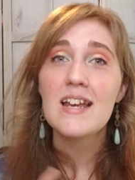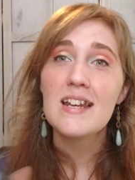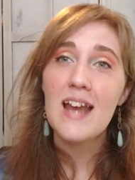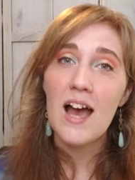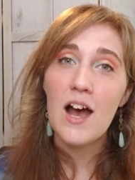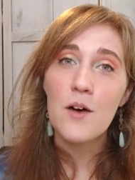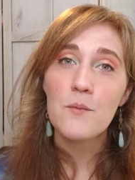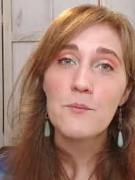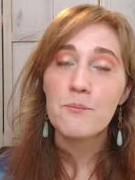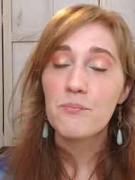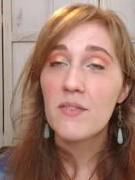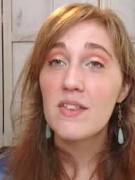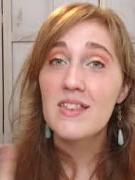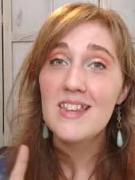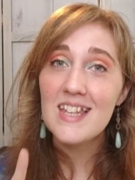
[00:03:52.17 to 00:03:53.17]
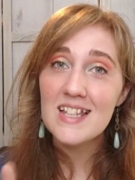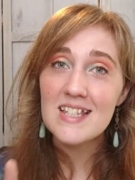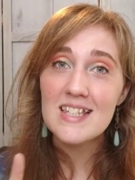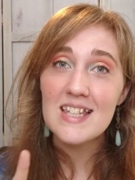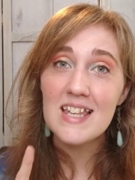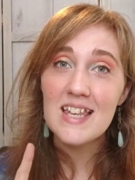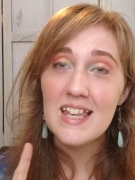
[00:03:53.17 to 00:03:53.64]
Now,
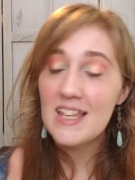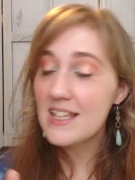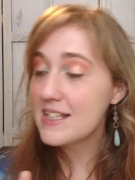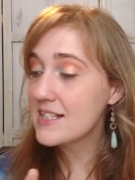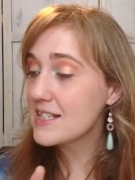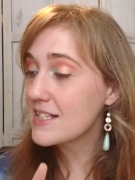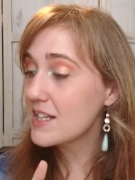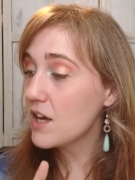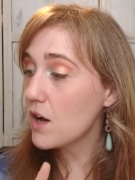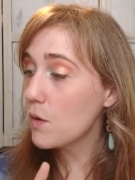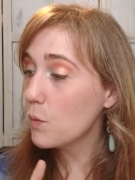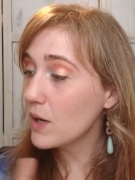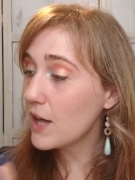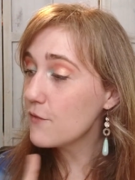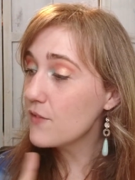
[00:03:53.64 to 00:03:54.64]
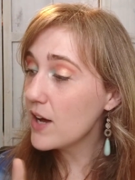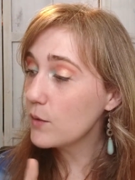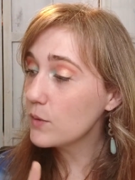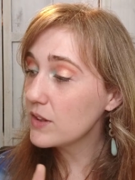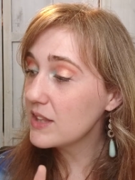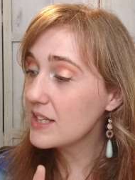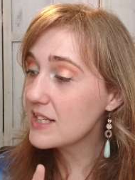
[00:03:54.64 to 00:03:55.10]
this is, what I
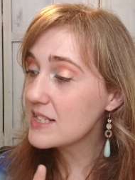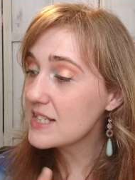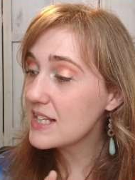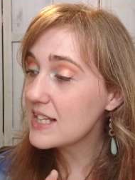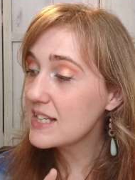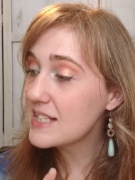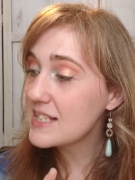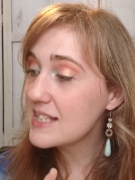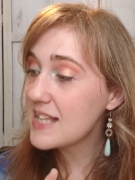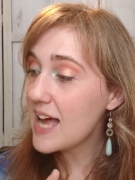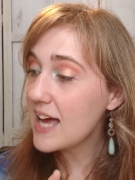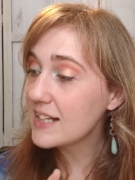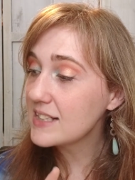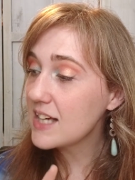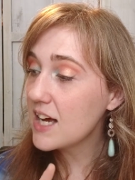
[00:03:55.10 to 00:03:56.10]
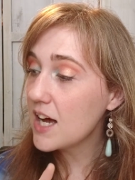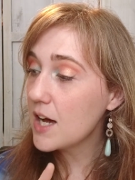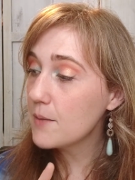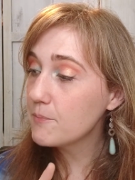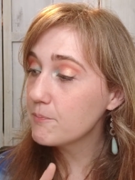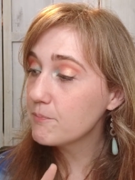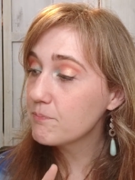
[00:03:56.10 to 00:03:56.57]
found with this is that,
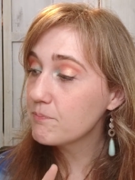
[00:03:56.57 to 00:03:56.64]
let